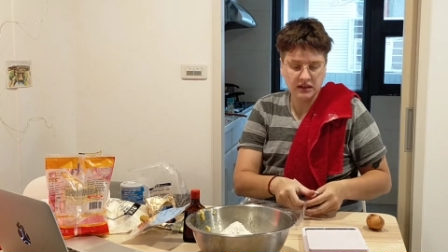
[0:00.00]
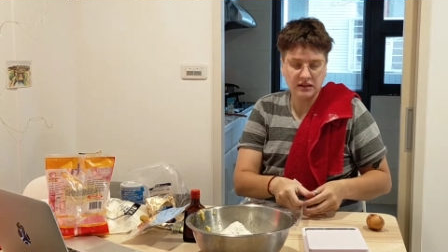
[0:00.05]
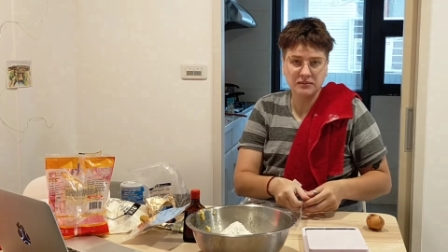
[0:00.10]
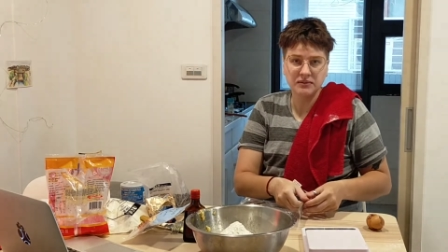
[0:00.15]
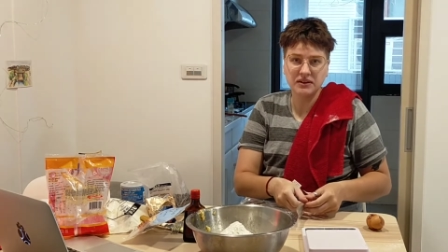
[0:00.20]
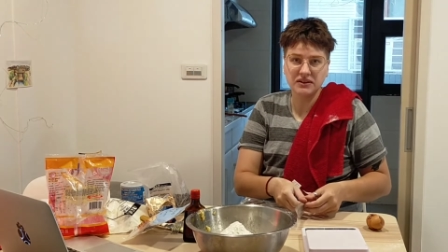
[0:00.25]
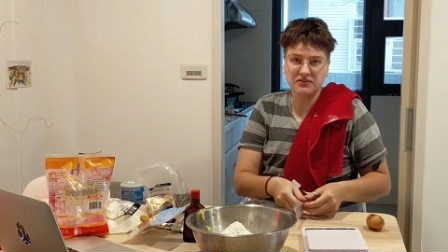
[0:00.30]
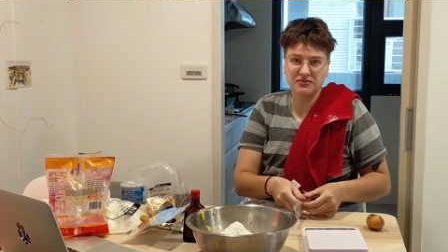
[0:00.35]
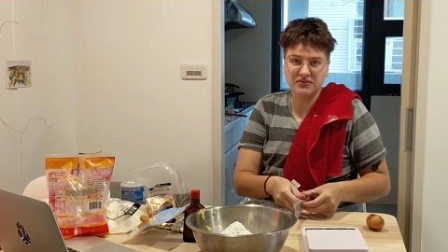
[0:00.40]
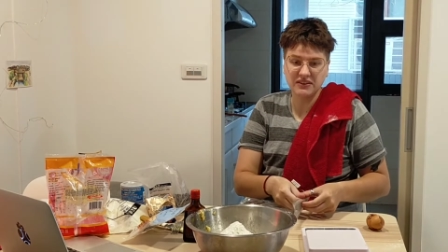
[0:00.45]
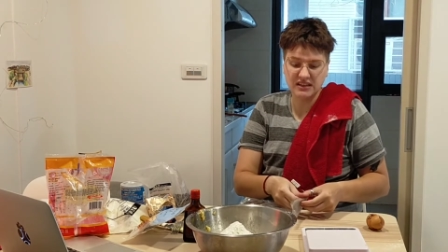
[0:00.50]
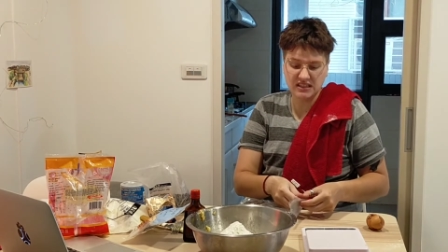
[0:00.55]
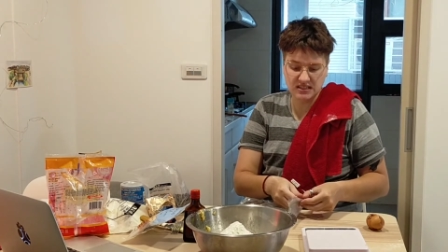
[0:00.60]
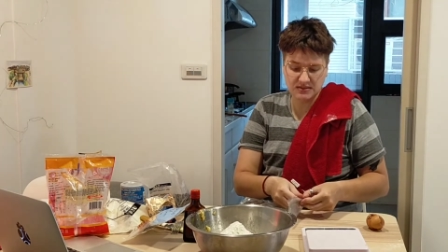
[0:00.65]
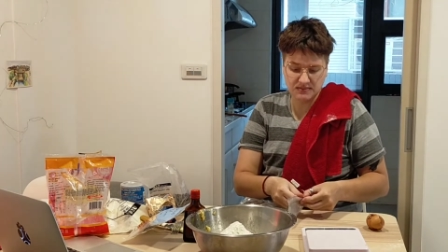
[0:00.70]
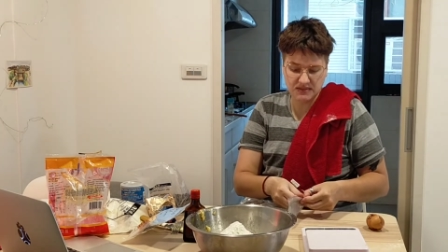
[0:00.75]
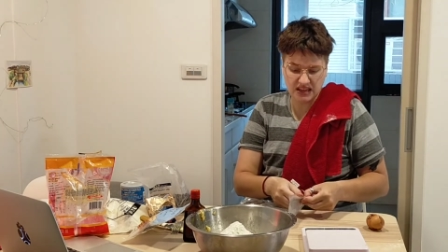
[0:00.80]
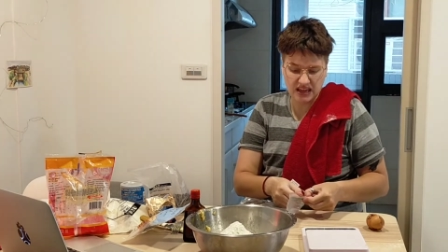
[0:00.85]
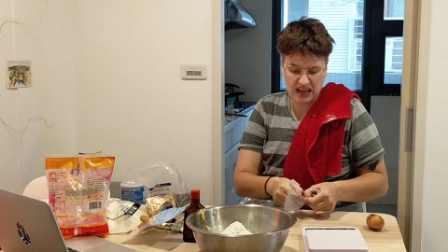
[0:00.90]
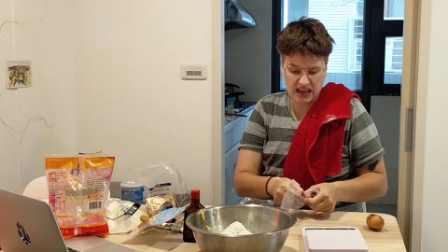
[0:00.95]
I'm going to find
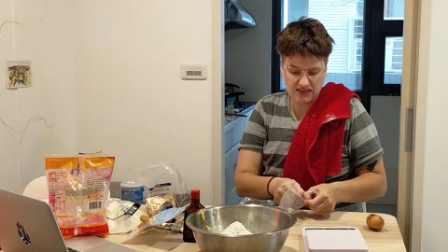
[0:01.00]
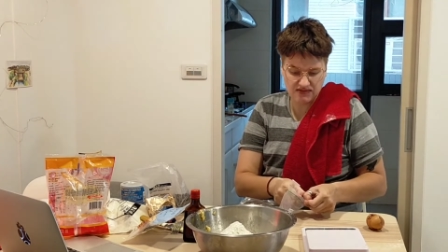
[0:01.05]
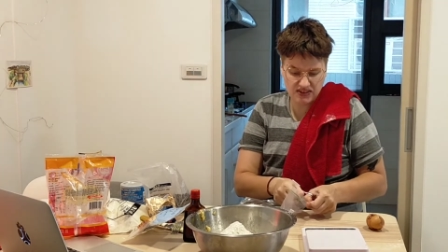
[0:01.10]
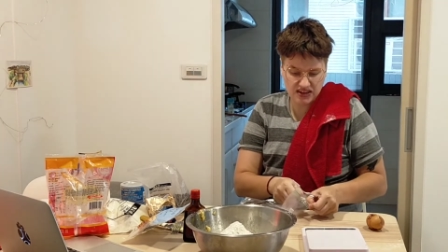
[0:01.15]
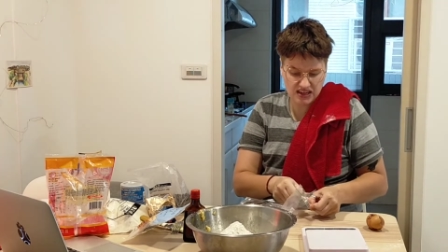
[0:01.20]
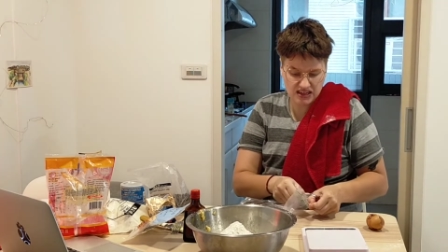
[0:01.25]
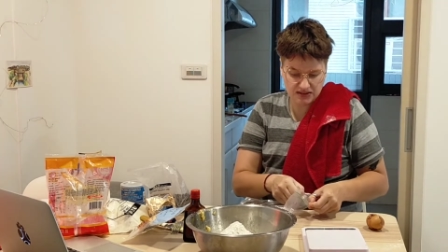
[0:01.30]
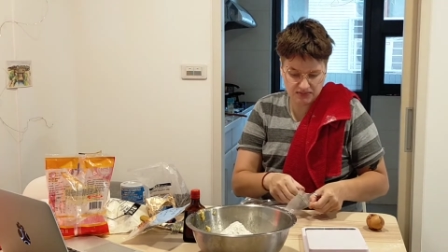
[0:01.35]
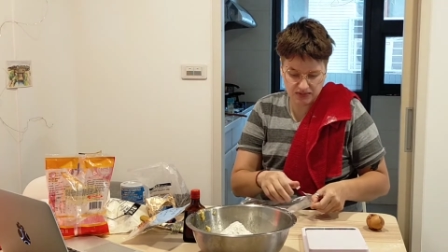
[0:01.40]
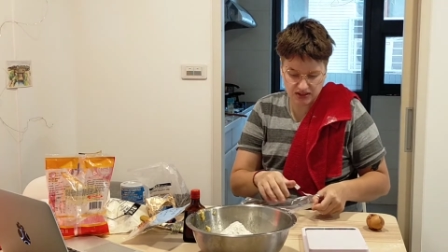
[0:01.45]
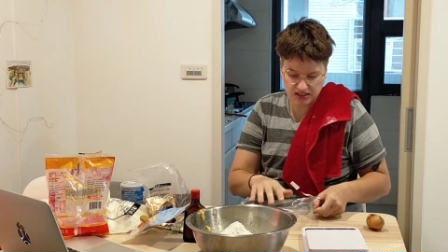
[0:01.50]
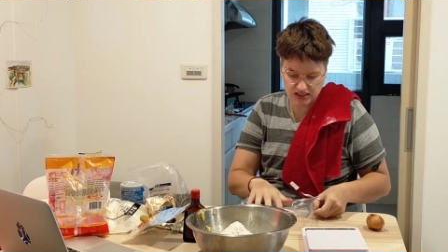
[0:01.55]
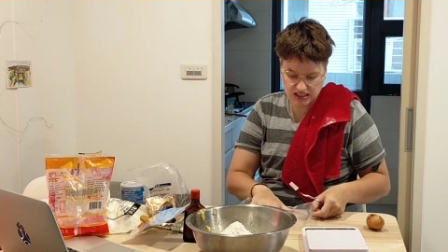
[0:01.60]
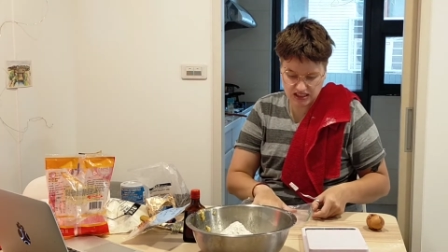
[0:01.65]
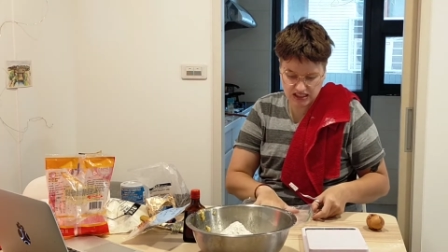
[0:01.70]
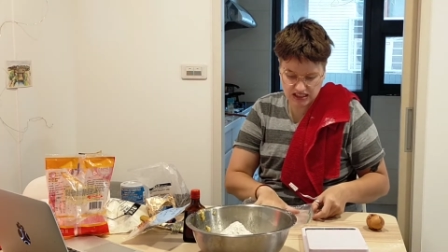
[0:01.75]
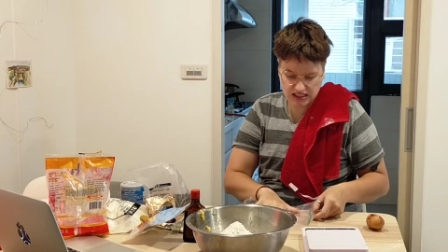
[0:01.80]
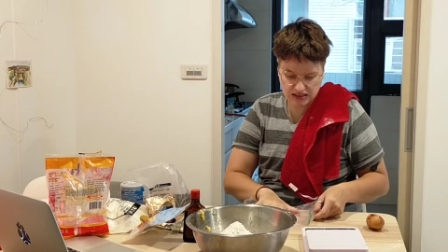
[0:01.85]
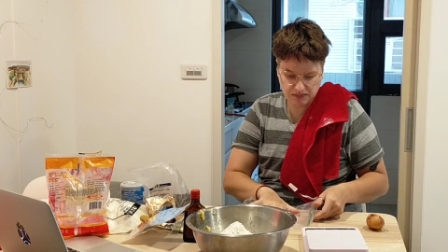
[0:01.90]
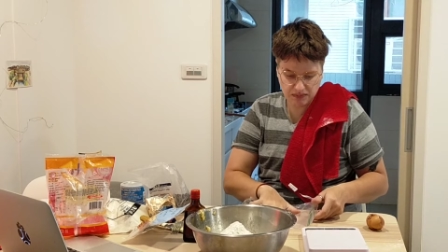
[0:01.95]
something heavy and I'm going to
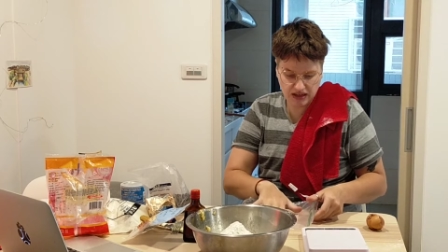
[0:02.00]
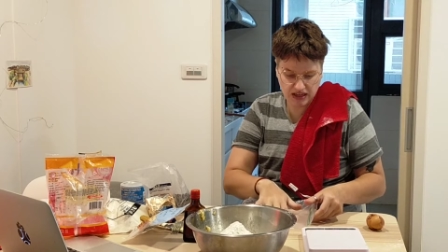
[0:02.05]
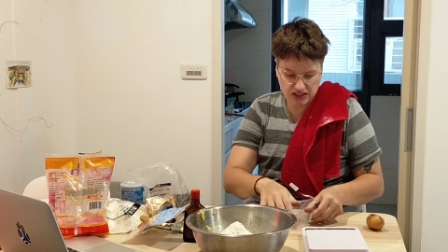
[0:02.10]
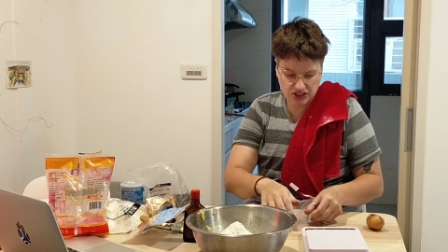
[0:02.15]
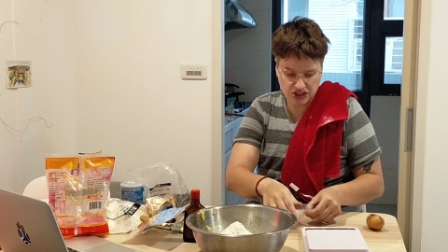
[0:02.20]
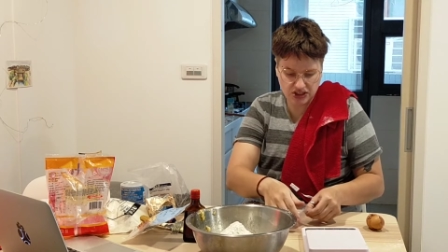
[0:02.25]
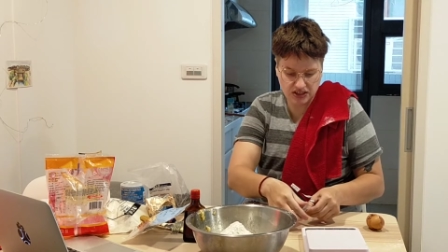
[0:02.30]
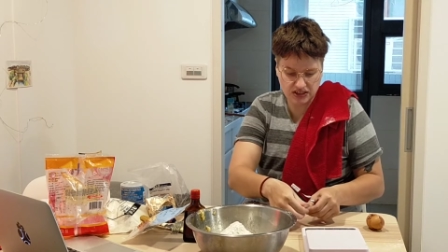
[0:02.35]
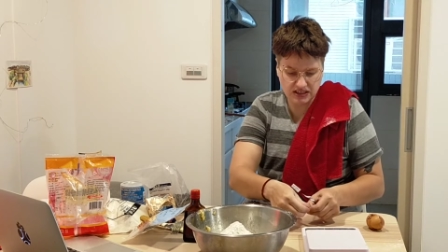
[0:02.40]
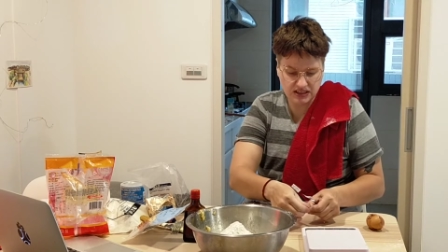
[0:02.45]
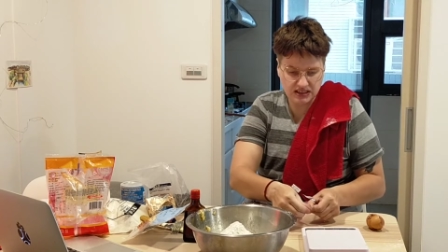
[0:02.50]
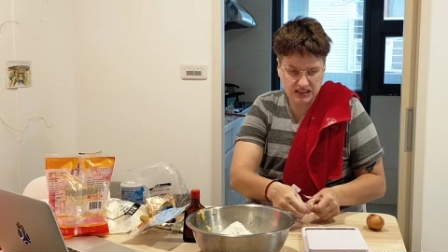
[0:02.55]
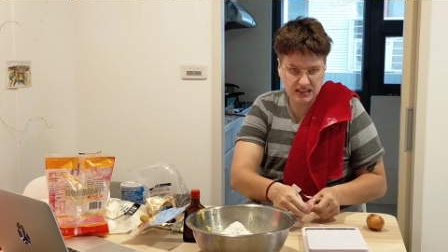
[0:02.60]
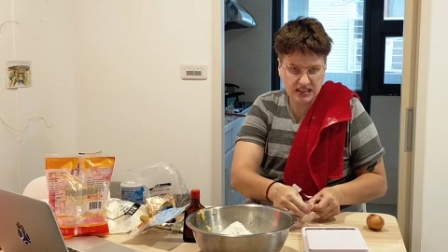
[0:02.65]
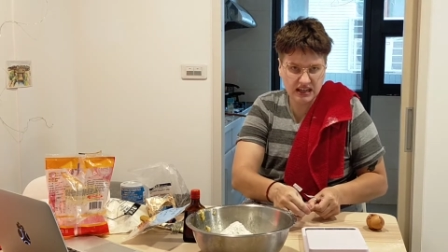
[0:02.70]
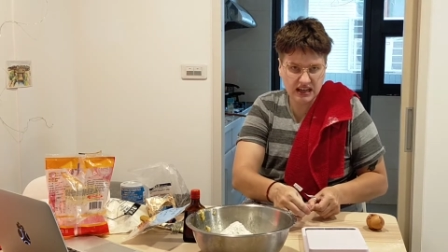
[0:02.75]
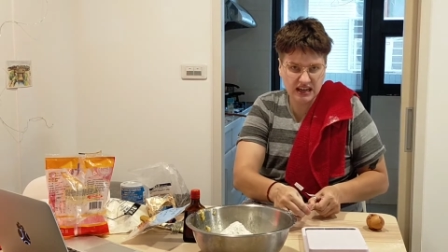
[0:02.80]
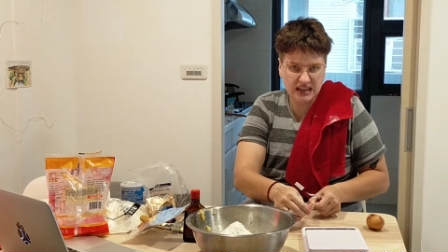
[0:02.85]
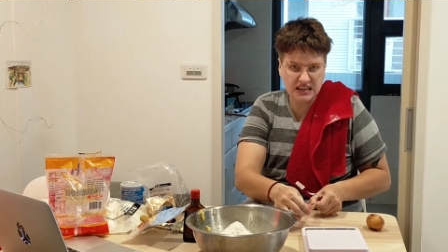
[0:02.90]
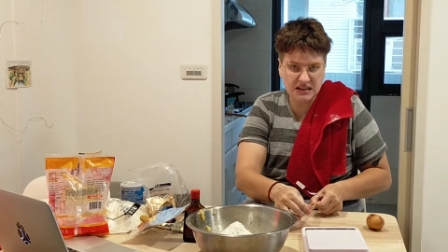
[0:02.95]
smash it into
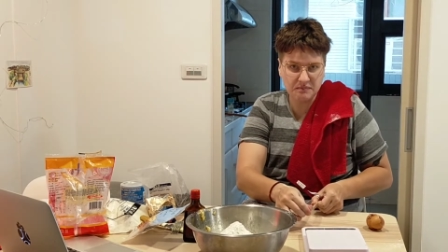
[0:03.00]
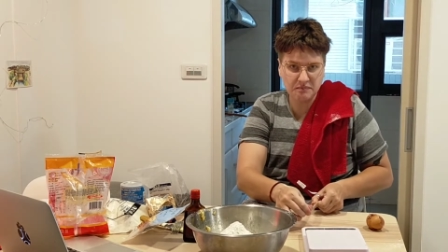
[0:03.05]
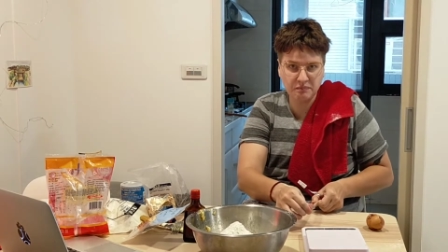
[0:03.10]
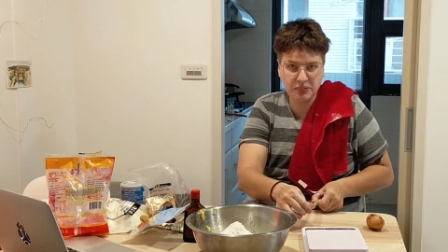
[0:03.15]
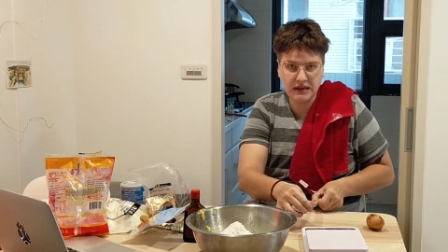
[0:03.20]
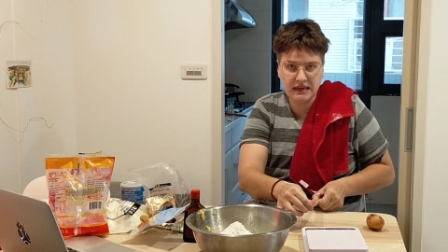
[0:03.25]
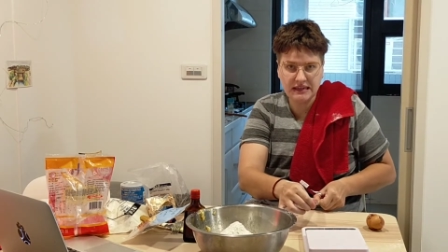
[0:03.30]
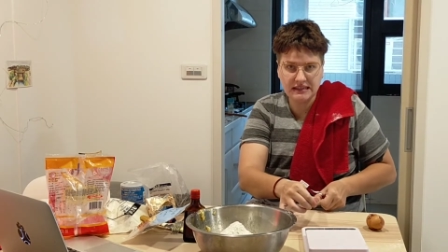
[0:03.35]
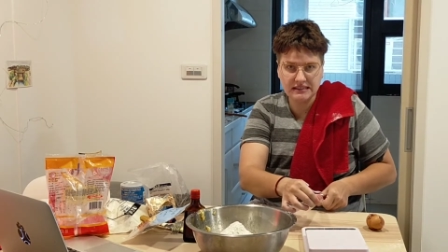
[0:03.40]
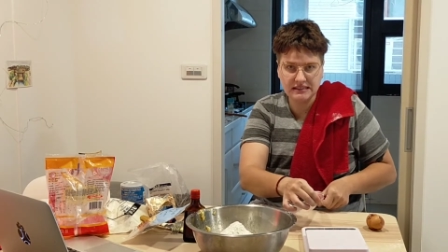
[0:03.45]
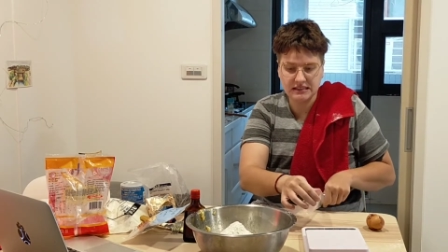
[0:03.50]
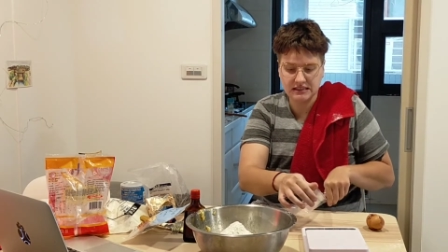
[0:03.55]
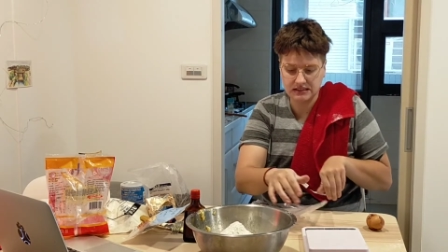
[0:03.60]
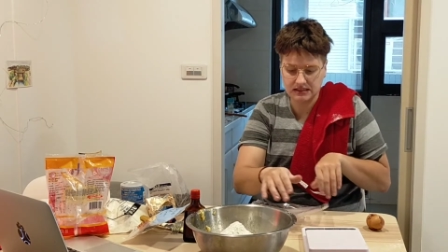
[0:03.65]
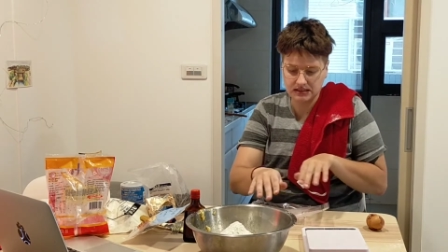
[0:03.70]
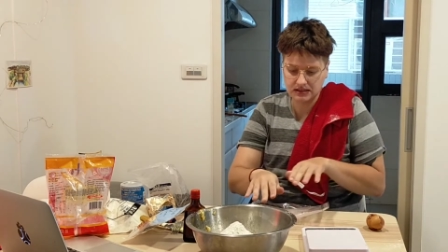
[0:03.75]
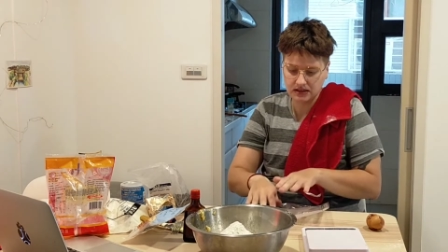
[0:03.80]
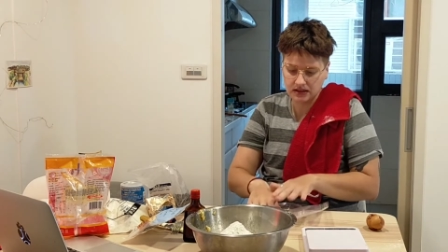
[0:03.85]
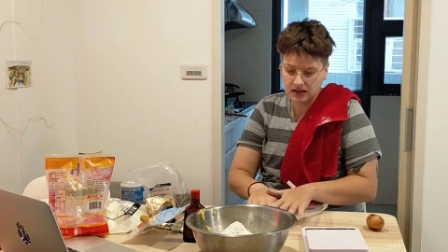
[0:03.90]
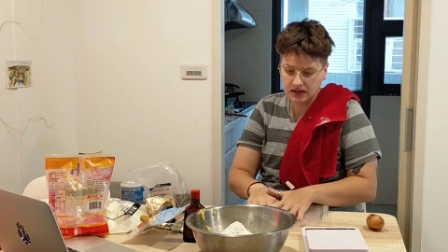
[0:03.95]
tiny
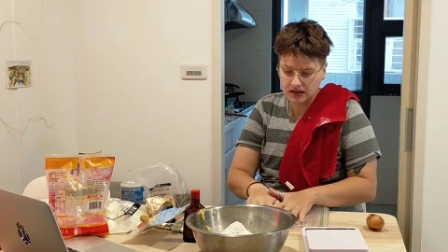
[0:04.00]
pieces.